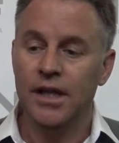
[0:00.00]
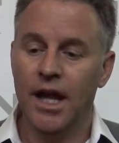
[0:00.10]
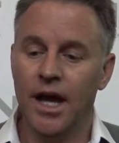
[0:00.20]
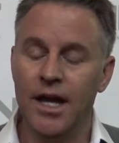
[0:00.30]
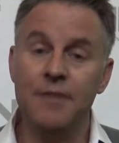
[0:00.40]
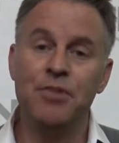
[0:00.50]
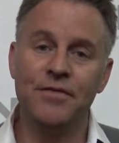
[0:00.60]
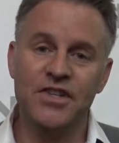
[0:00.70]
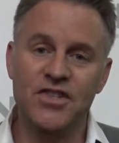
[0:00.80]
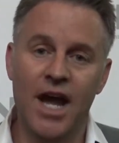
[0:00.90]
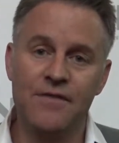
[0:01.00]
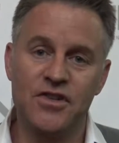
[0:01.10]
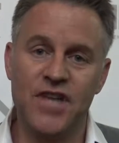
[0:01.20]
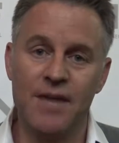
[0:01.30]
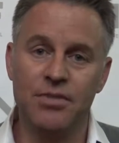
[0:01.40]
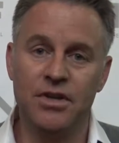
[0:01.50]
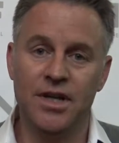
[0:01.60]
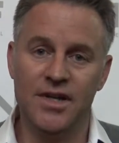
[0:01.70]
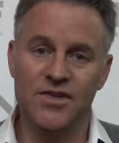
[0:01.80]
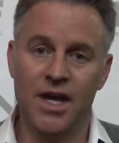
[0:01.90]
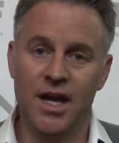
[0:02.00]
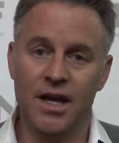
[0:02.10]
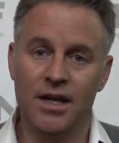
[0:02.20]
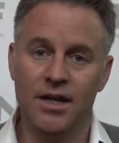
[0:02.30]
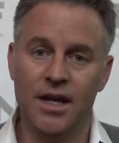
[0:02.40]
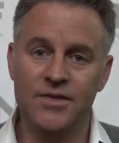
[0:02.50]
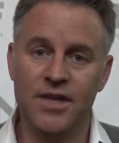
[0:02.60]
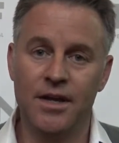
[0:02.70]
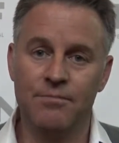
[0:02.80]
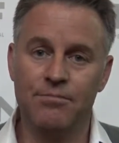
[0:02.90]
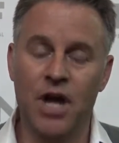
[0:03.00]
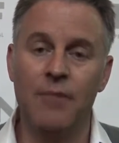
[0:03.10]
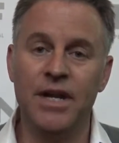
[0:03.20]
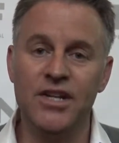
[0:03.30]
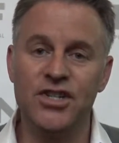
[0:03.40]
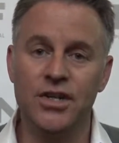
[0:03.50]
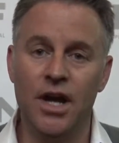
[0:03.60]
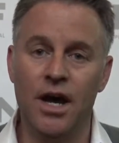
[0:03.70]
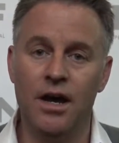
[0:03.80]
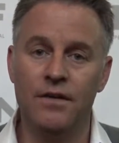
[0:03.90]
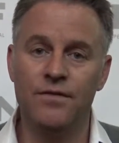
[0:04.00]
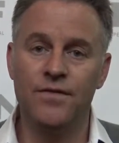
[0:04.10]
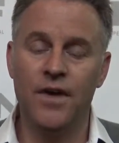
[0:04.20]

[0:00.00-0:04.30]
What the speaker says: Imperfect Sky, for example, it's a combination of